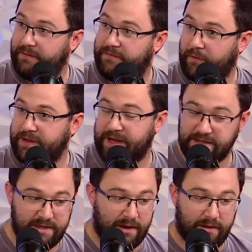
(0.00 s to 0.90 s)

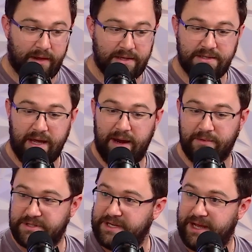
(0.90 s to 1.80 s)
$40,000 lens
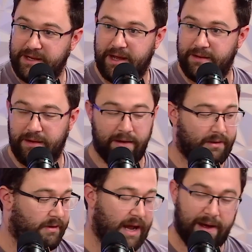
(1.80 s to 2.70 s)
camera set.
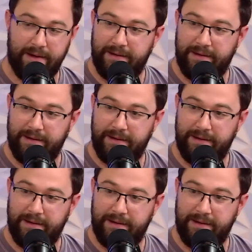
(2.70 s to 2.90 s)
Yeah.